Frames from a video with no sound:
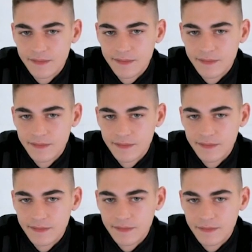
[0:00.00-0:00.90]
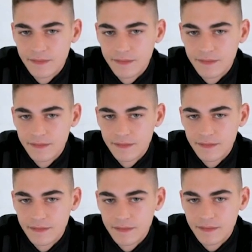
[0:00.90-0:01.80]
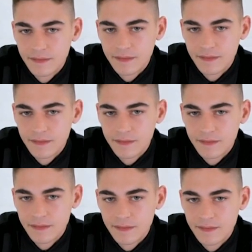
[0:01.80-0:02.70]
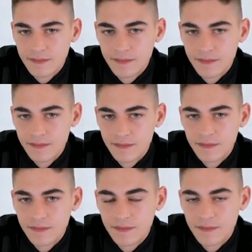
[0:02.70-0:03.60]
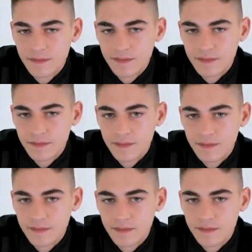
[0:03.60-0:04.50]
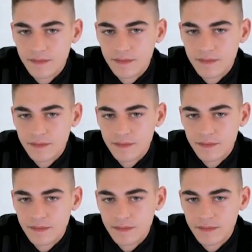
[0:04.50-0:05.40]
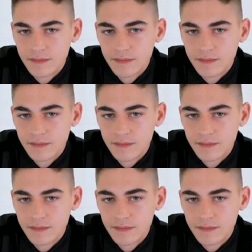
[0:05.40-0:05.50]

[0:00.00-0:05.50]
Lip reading: No words are spoken by the person on screen.